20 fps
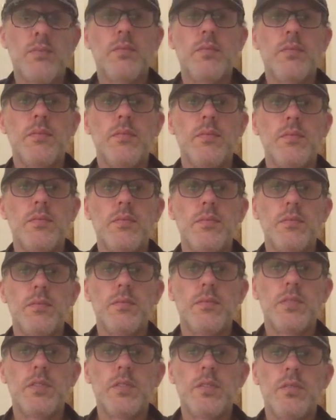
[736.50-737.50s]

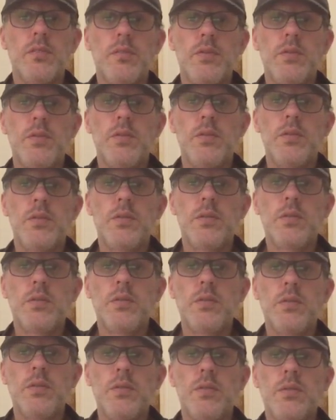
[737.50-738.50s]

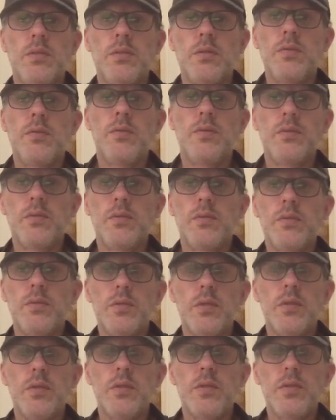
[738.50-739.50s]

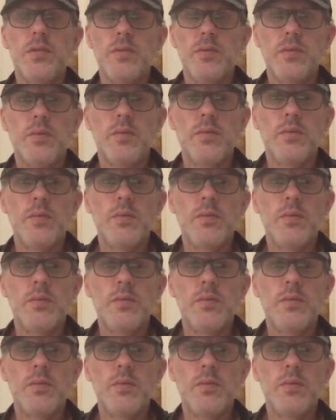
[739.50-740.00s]
No words are spoken by the person on screen.